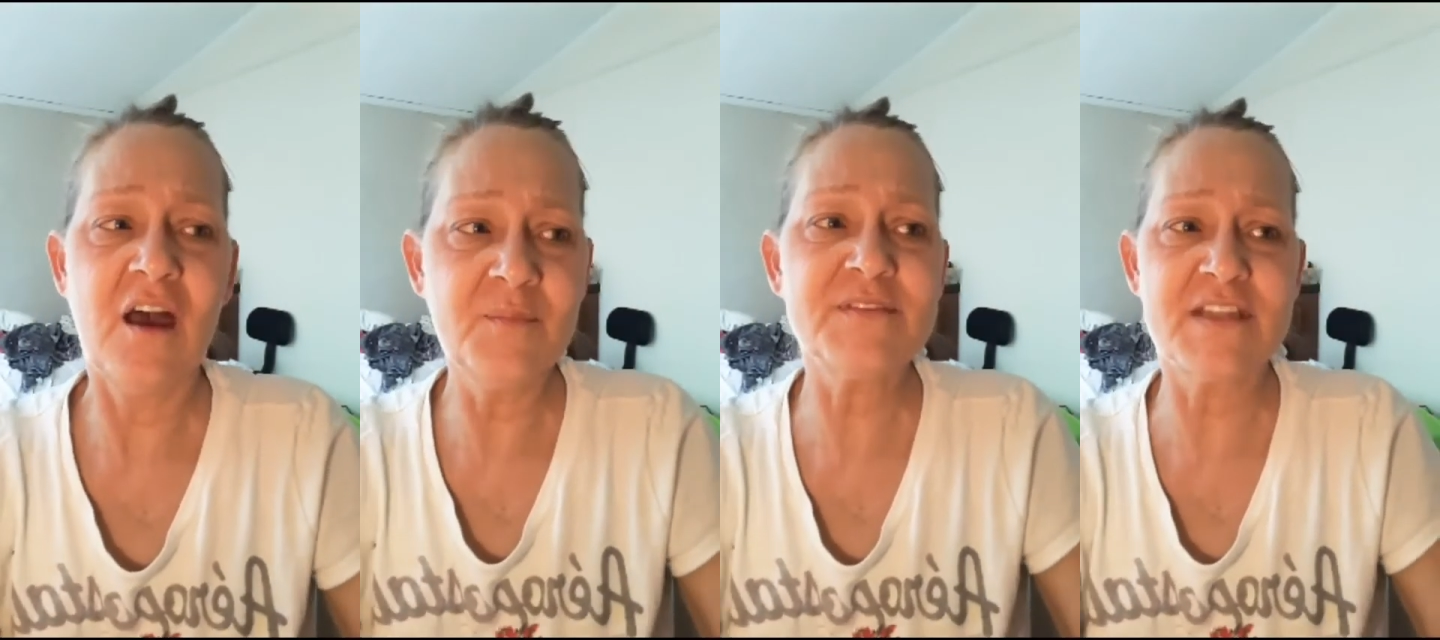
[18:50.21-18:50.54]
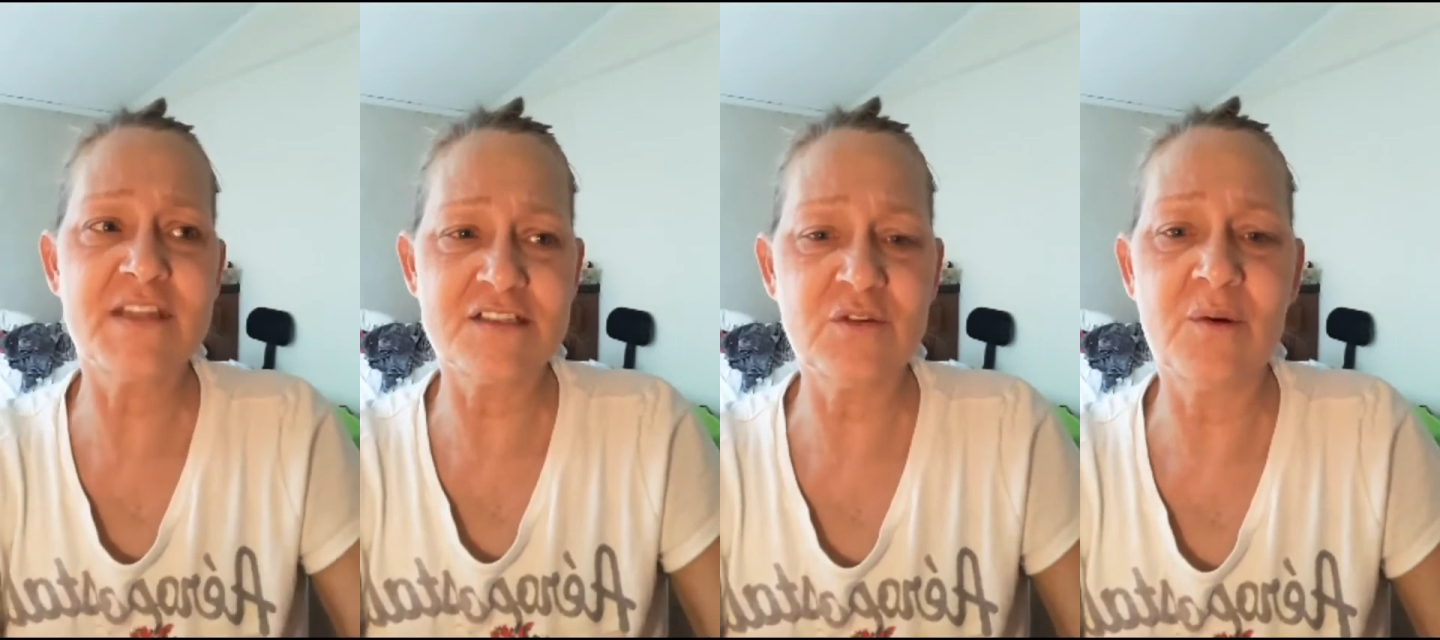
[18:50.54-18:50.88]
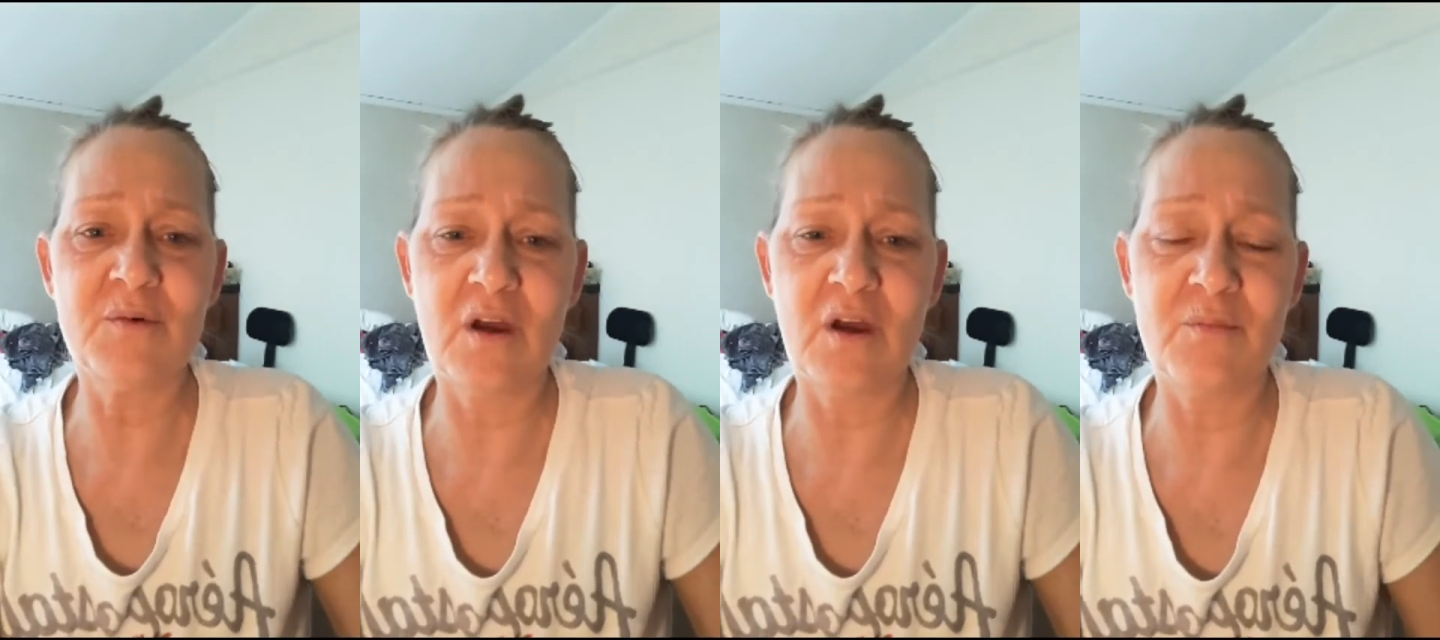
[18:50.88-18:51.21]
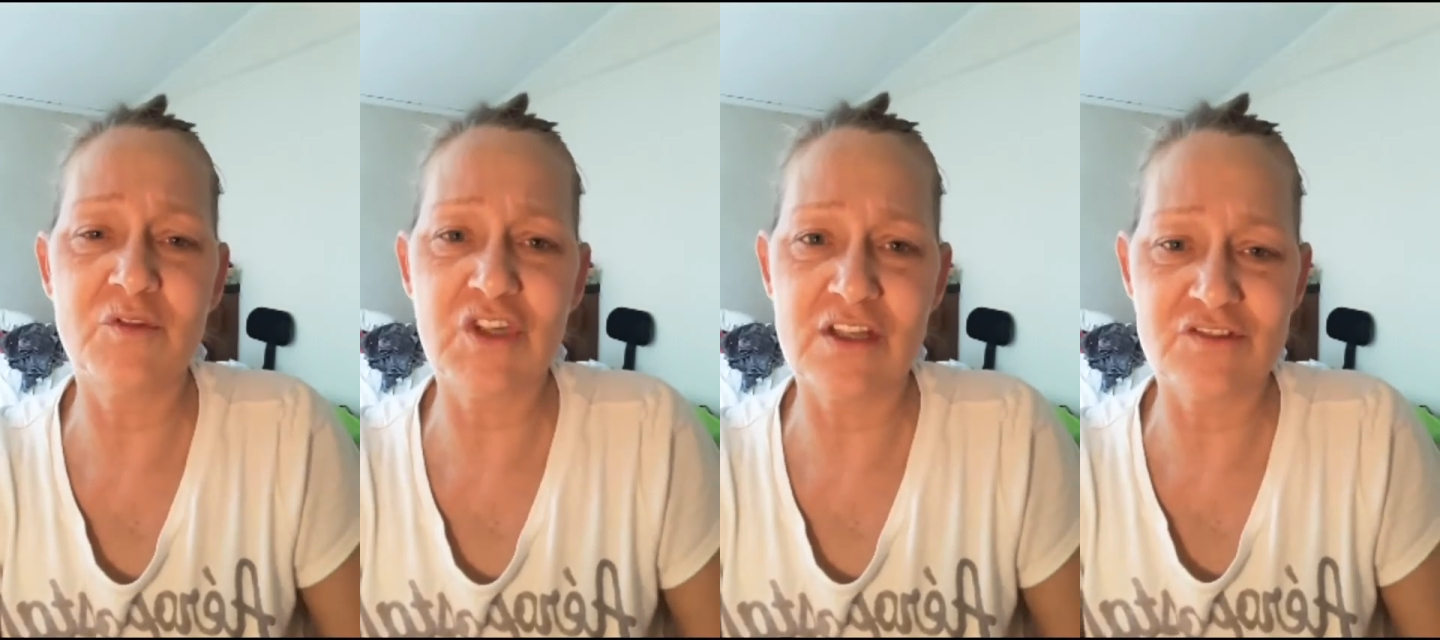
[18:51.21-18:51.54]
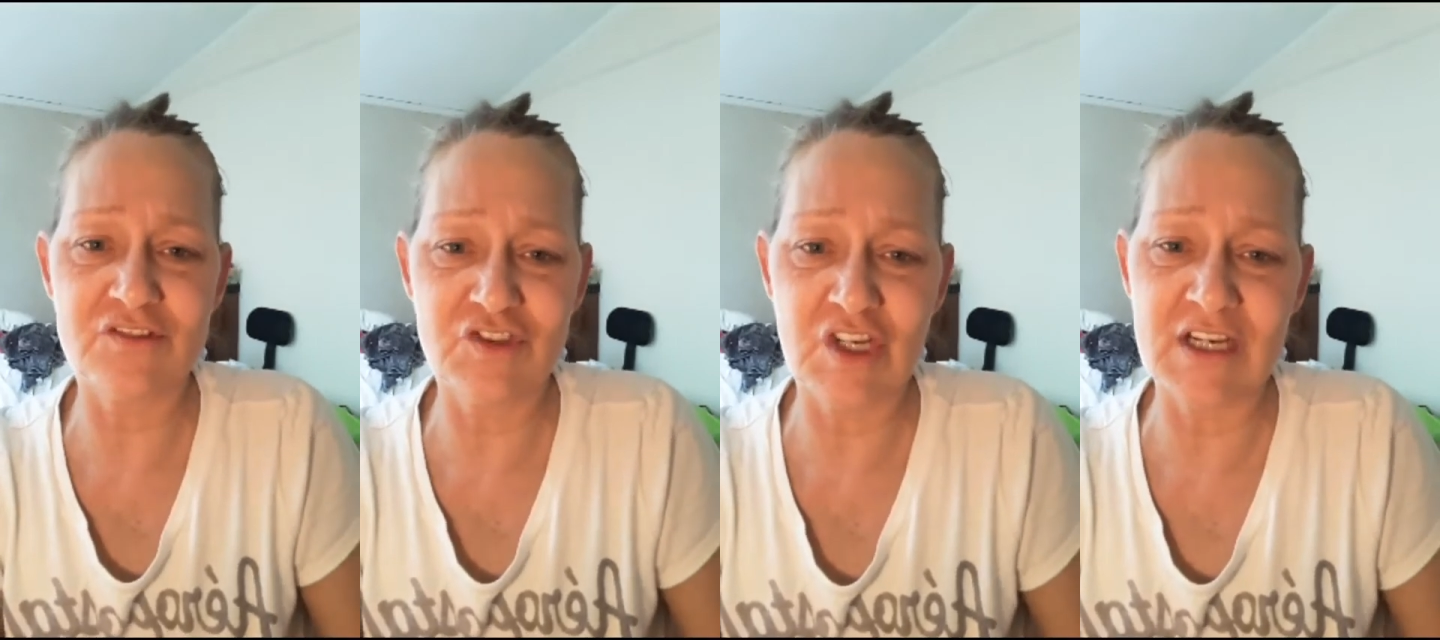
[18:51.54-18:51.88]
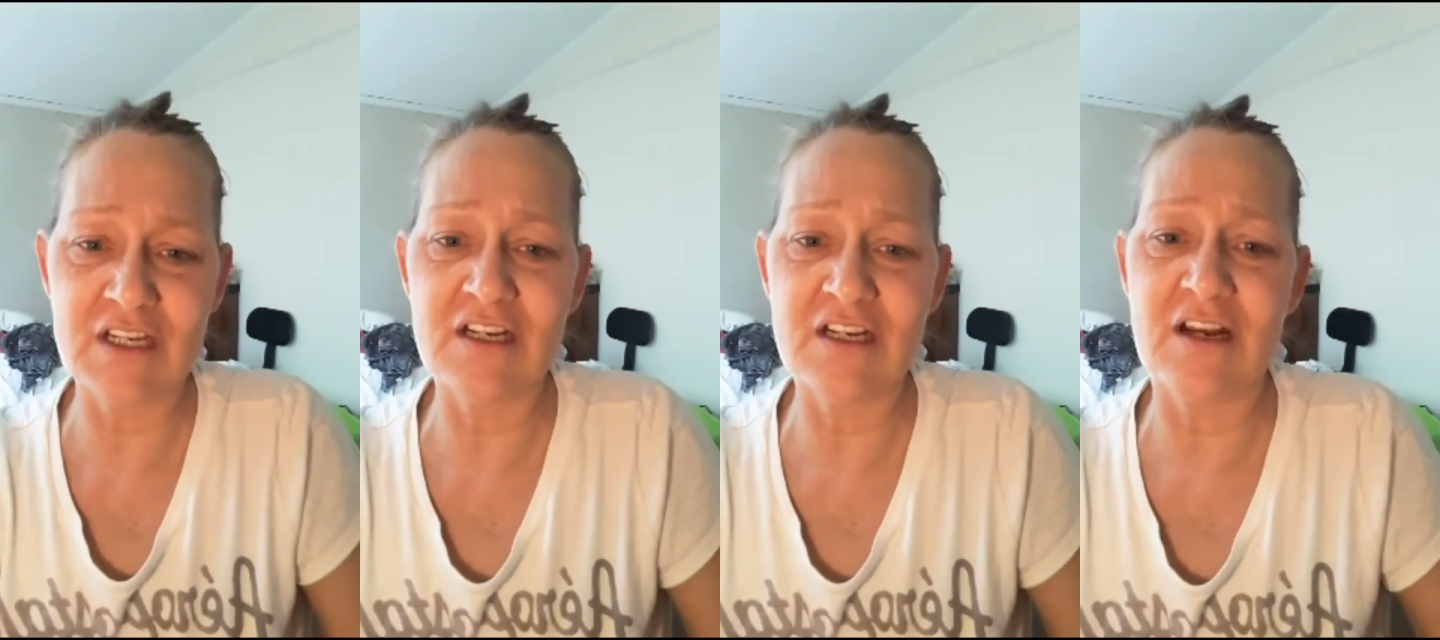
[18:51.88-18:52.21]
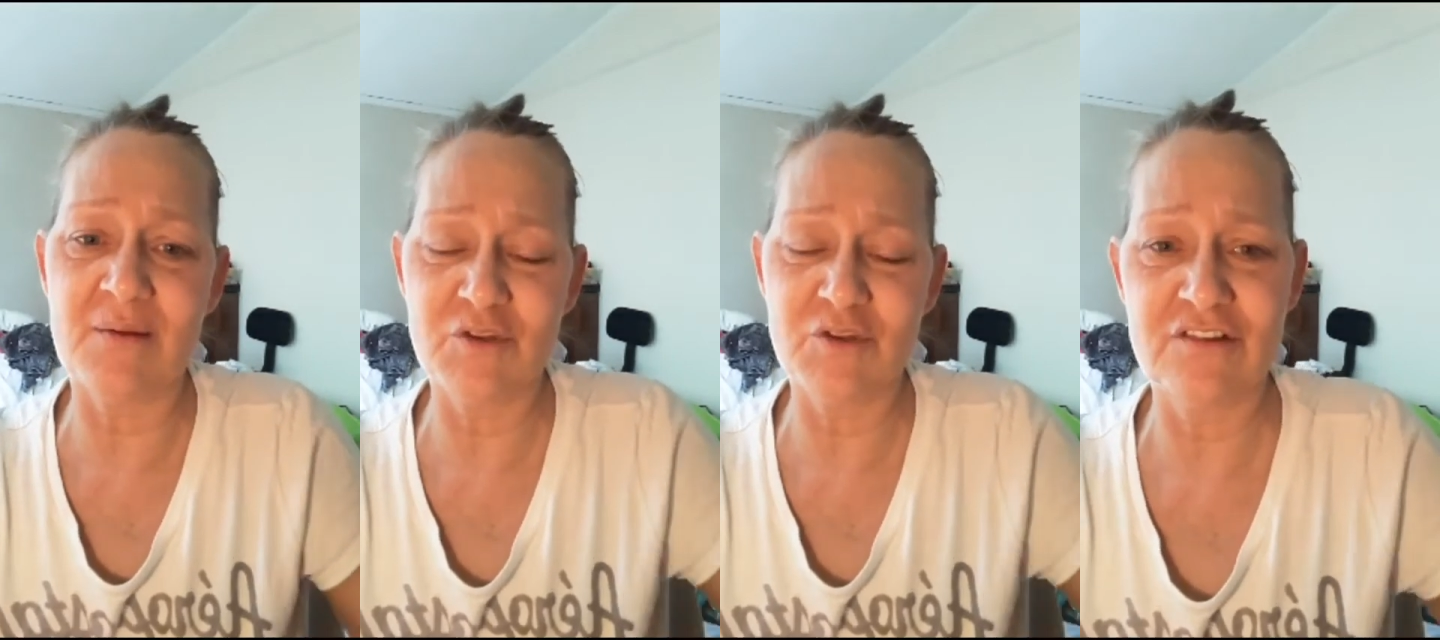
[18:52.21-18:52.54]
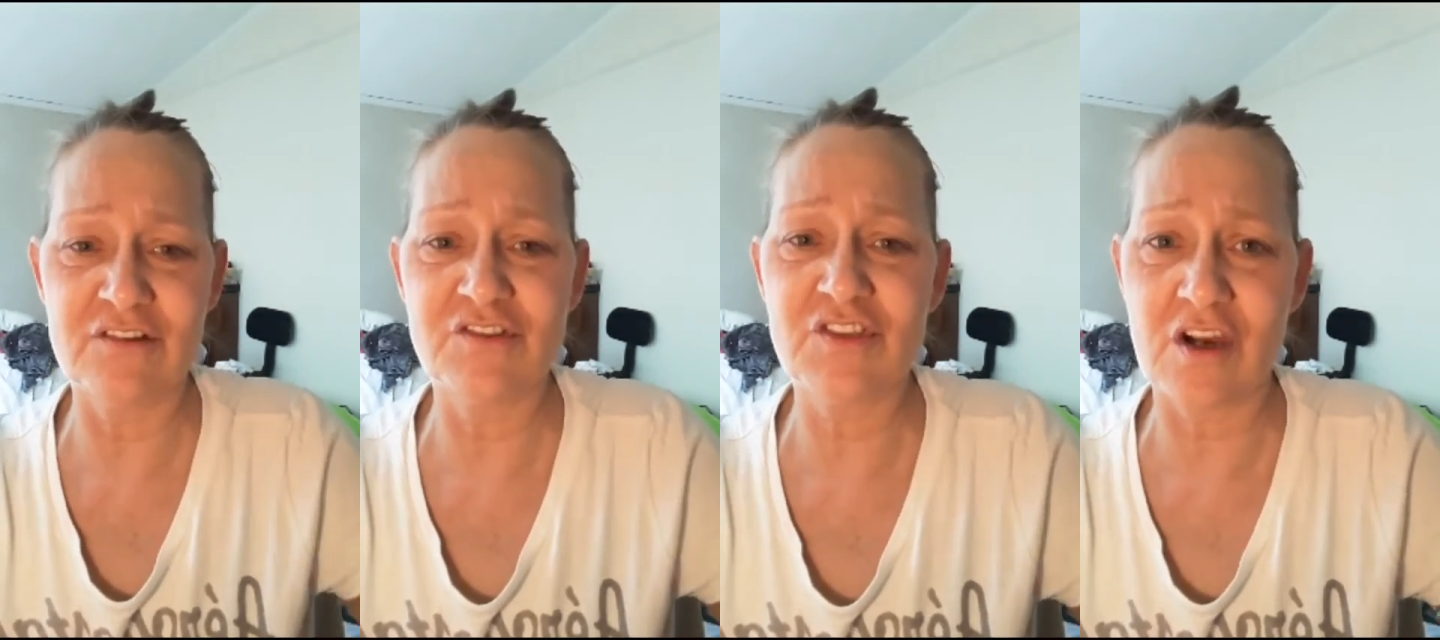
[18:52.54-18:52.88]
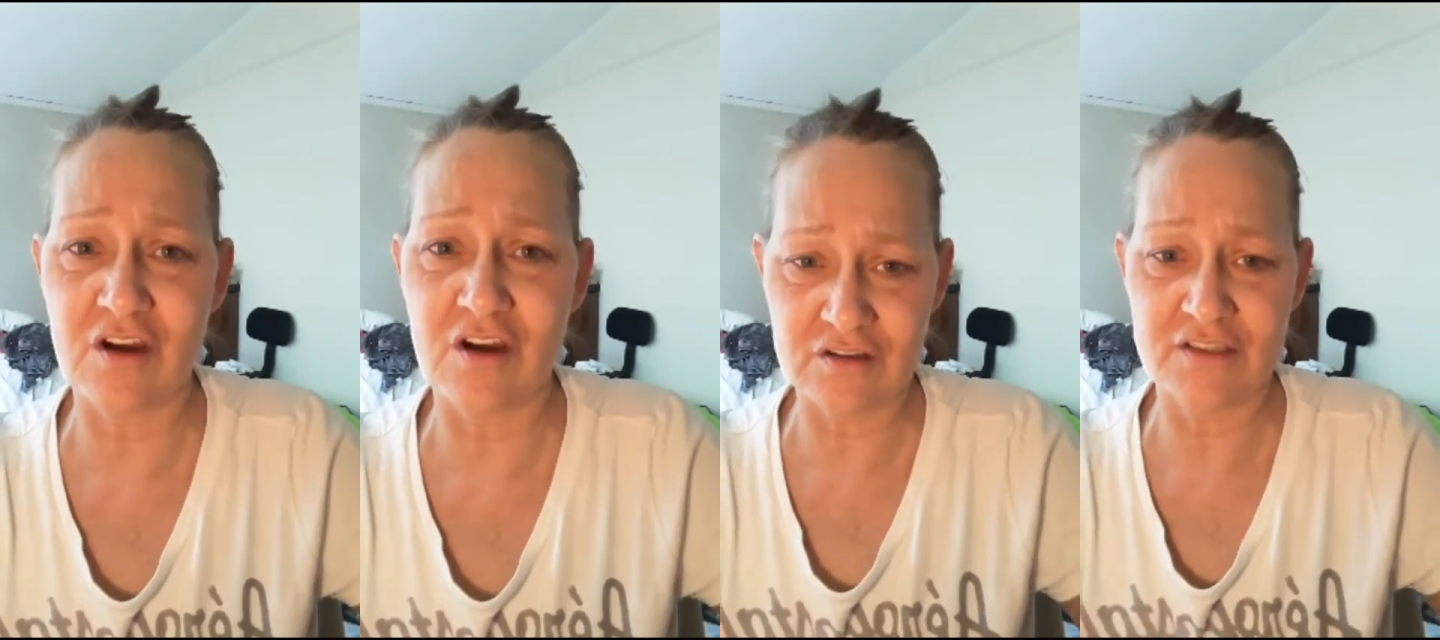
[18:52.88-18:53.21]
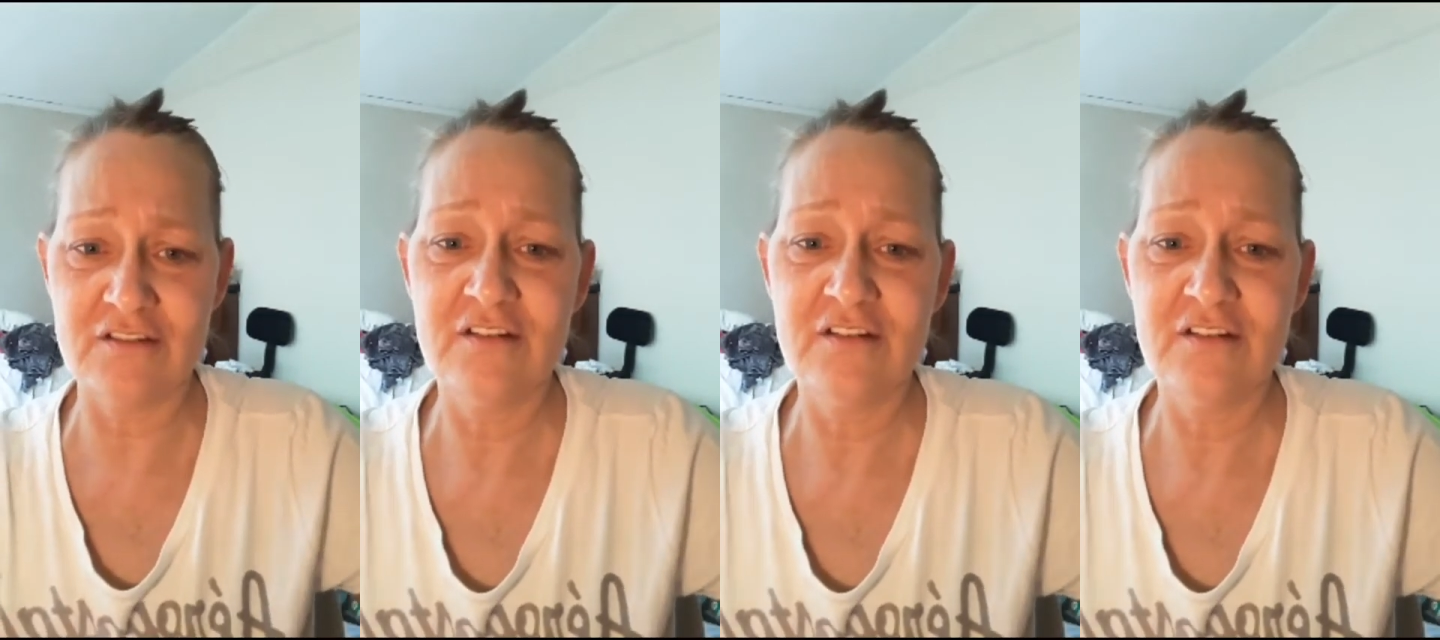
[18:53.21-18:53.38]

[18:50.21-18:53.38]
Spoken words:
That's who I'm going to challenge Janet, and I'm going to challenge Conklin.